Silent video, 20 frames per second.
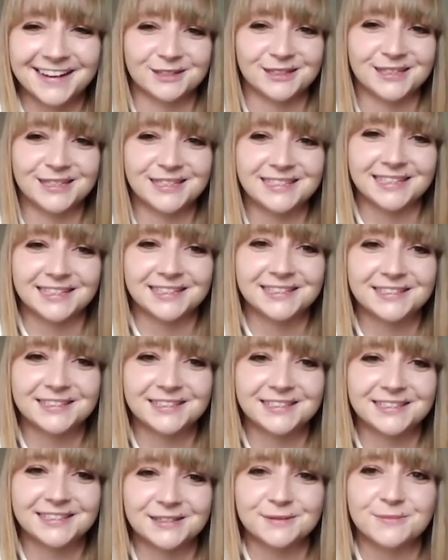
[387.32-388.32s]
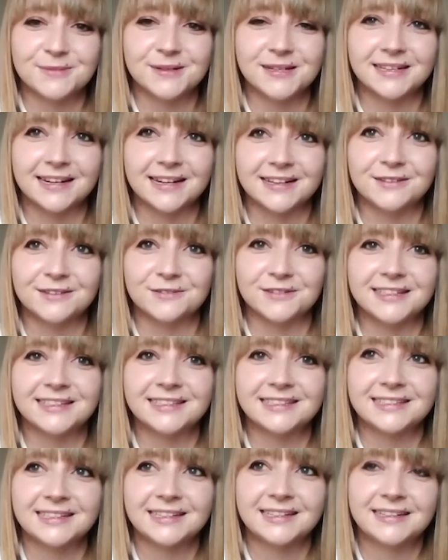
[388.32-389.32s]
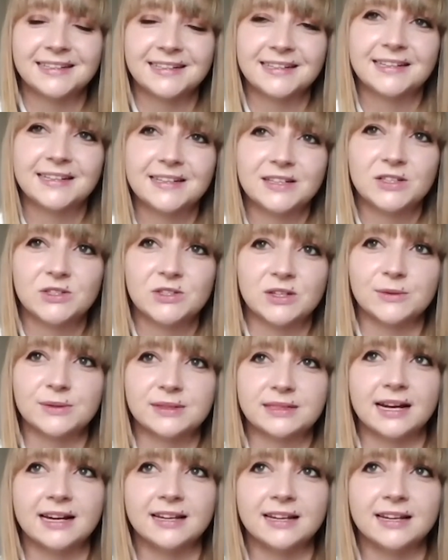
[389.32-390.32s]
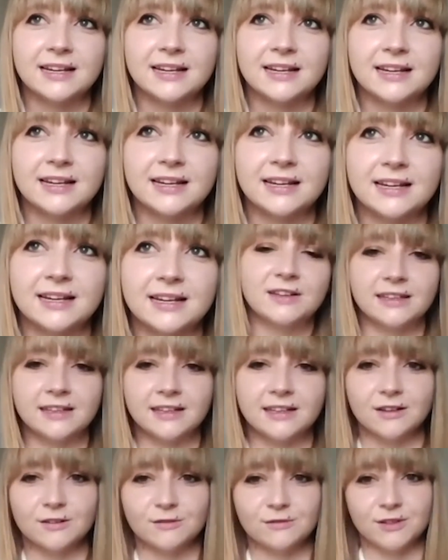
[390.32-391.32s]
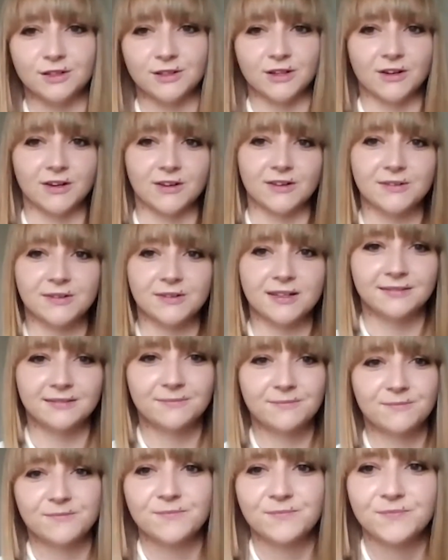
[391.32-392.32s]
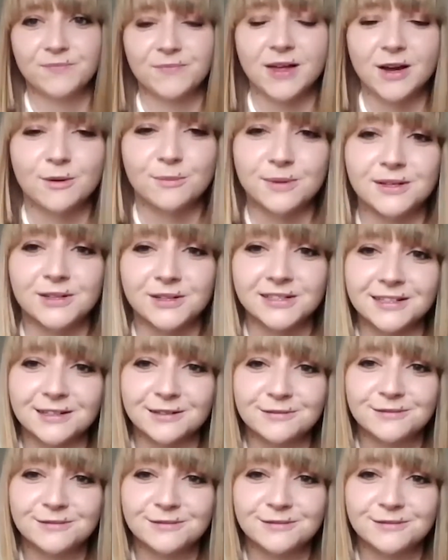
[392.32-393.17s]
capitalist system, but it kind of is. So that was kind of that feeling of you're not helping yourself.